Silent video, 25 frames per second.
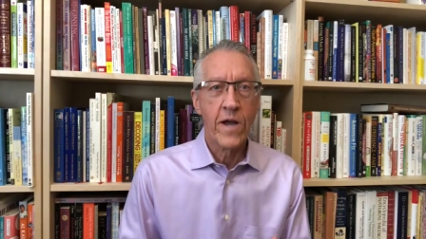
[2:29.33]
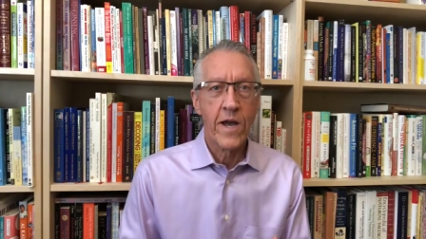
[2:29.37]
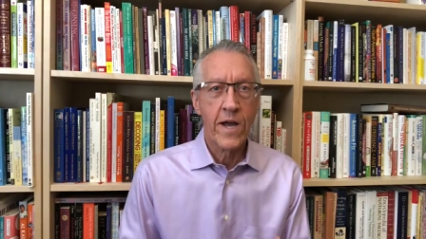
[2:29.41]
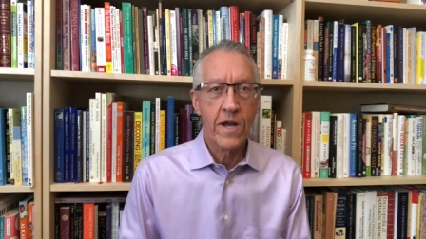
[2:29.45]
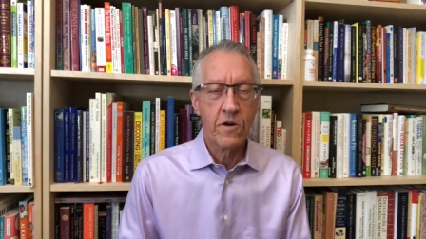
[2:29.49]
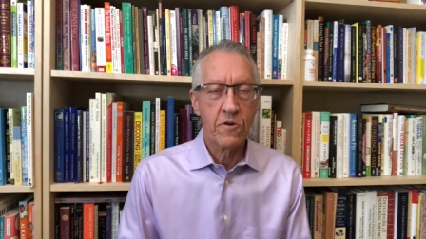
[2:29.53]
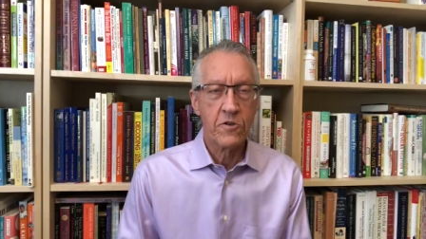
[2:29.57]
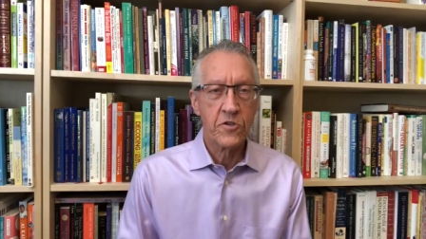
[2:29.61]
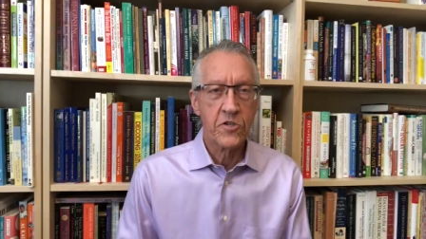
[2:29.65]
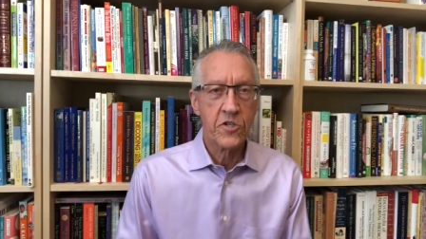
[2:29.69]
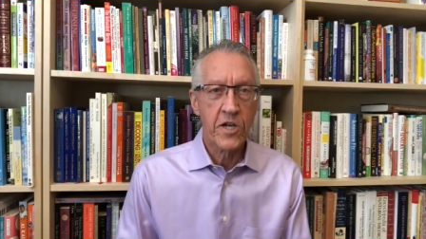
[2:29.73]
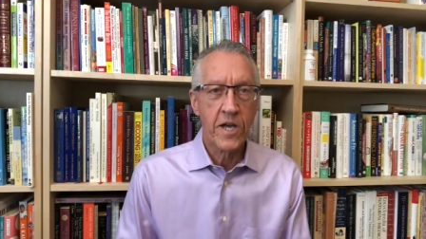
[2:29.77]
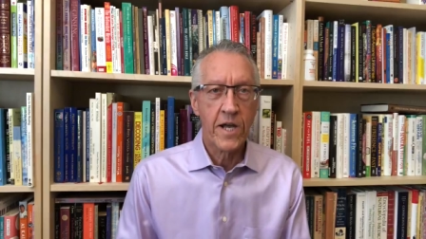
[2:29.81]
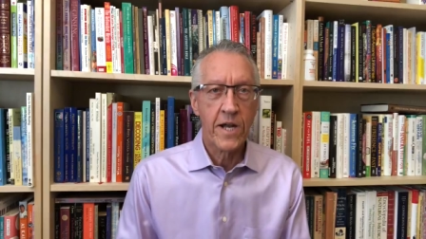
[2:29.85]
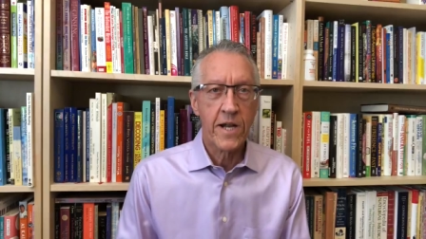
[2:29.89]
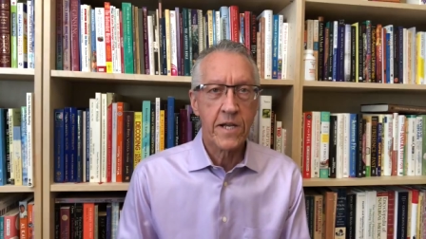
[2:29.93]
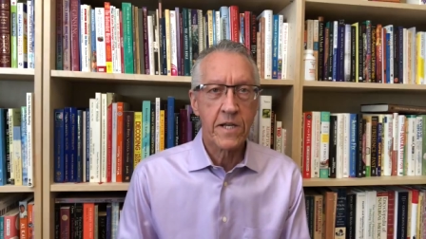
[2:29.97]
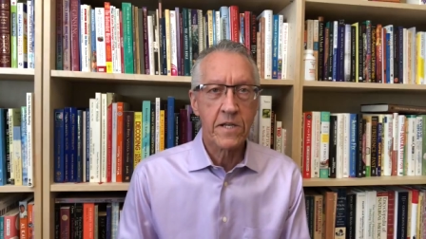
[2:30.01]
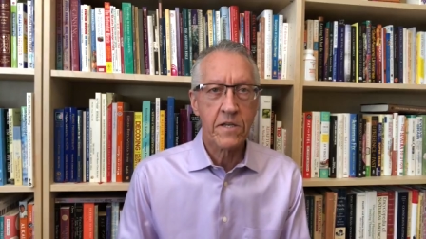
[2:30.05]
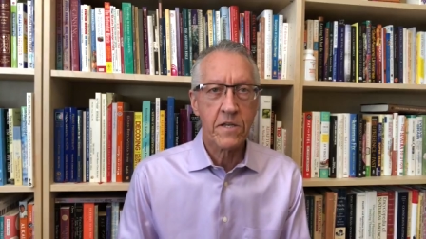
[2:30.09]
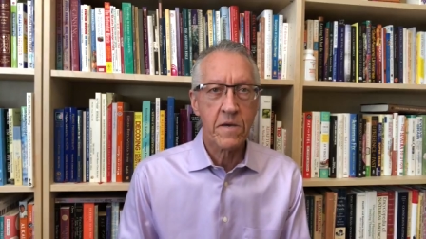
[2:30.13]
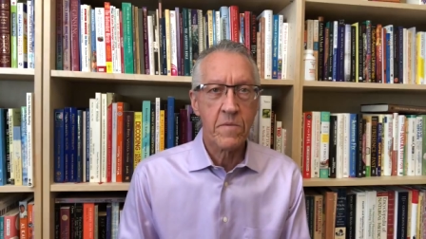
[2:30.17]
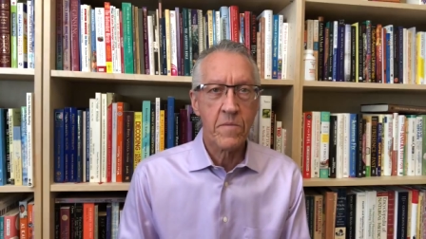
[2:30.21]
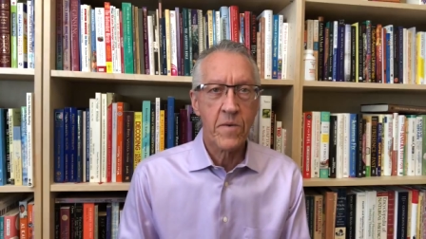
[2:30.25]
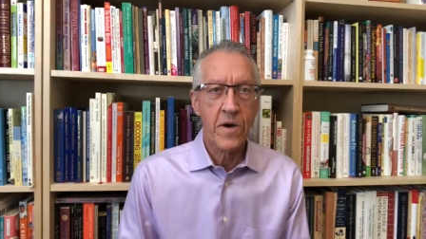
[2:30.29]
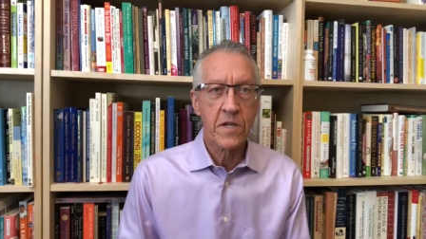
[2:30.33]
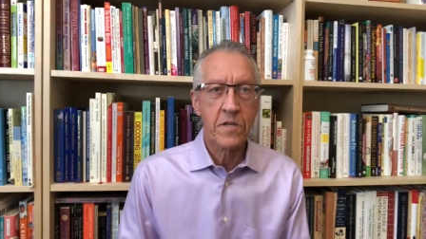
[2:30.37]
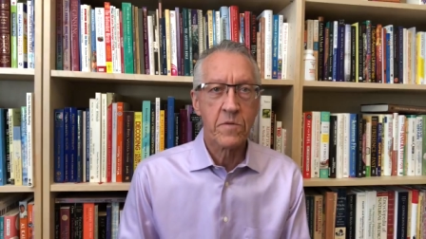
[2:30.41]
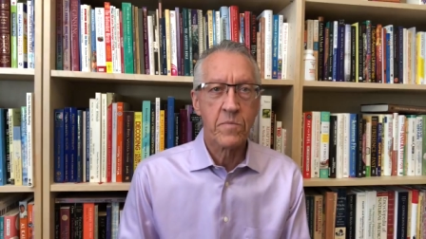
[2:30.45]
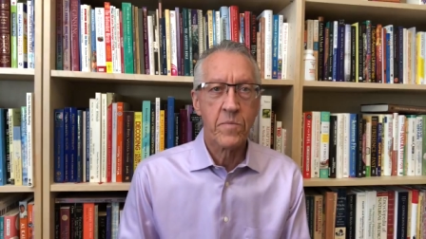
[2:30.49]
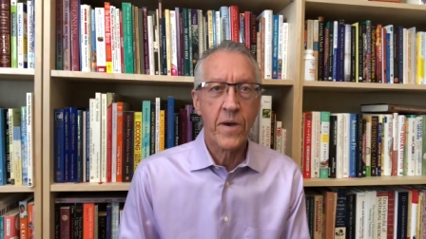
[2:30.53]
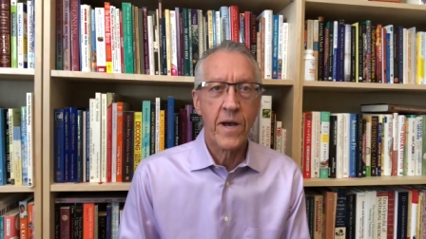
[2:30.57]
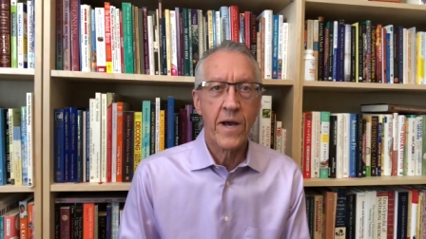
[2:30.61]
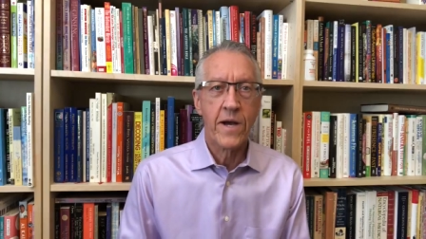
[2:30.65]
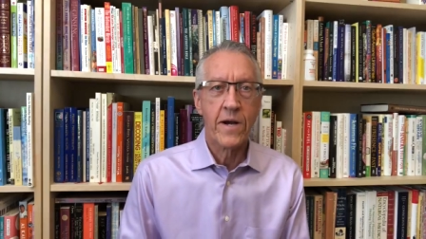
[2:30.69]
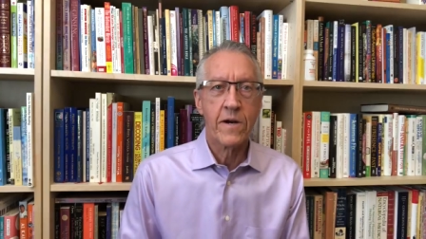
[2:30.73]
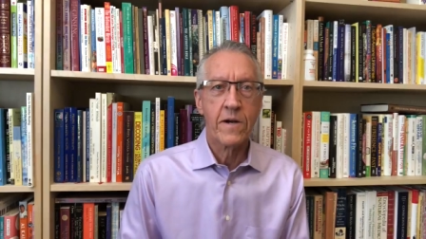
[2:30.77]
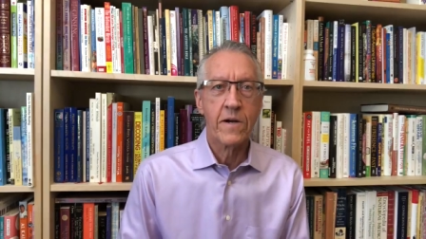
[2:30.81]
energetically much
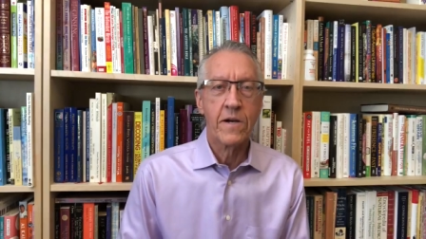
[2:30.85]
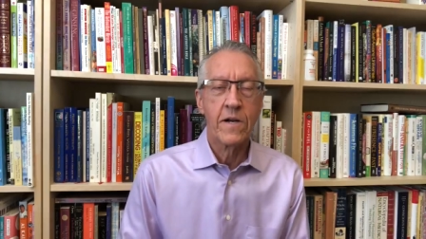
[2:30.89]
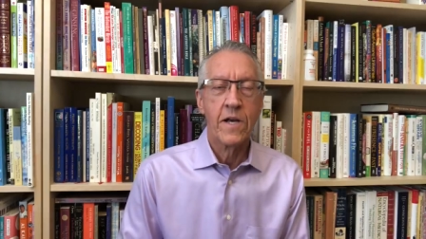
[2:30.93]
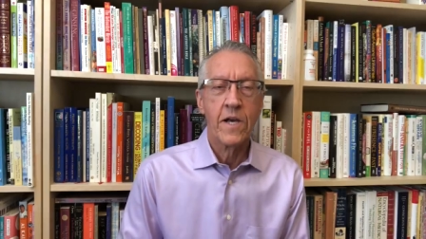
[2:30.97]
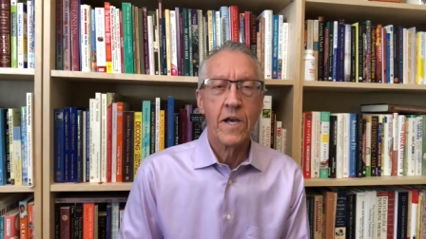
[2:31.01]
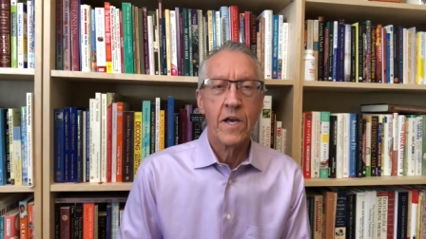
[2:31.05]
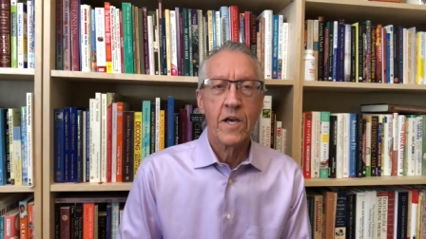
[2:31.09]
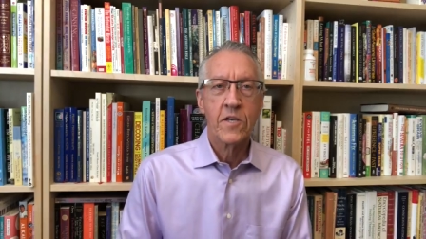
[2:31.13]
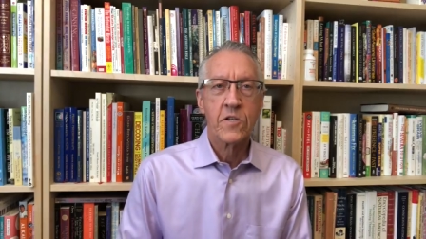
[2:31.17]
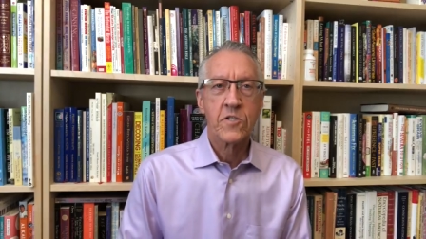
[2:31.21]
better.